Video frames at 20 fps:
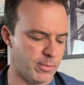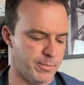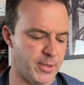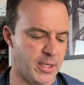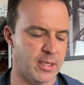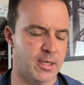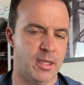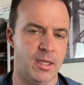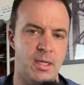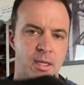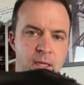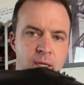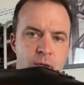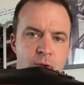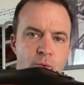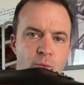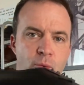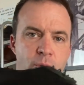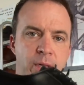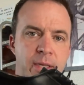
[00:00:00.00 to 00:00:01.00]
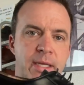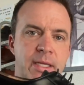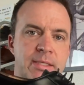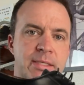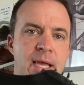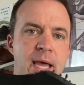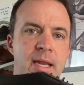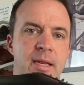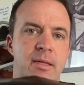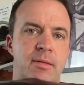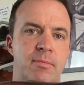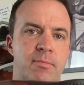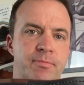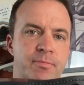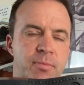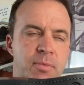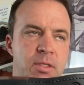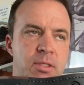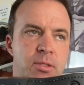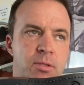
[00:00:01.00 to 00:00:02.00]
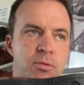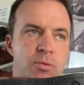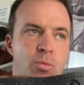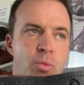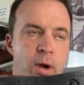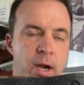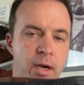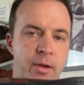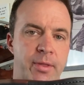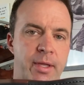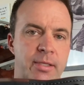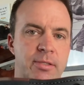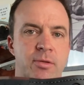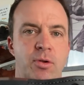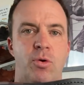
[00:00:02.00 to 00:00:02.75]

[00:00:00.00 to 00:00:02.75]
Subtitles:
But really excited to wear this.